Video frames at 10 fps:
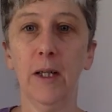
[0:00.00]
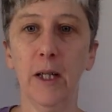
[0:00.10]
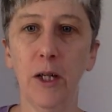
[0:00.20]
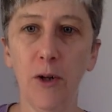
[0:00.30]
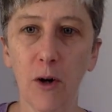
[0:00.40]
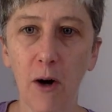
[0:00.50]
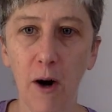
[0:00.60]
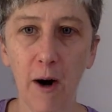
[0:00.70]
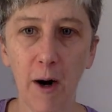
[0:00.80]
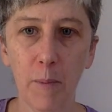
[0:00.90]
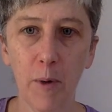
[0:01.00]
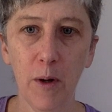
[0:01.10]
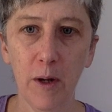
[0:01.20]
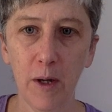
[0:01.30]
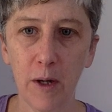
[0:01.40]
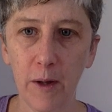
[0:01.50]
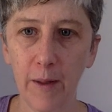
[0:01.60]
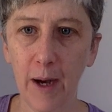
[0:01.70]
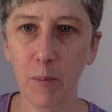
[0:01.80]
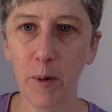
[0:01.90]
in your arm,
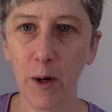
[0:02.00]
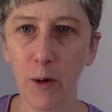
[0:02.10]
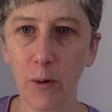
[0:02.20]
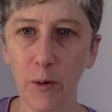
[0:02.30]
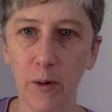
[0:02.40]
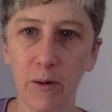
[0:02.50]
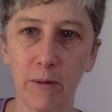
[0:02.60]
that bone,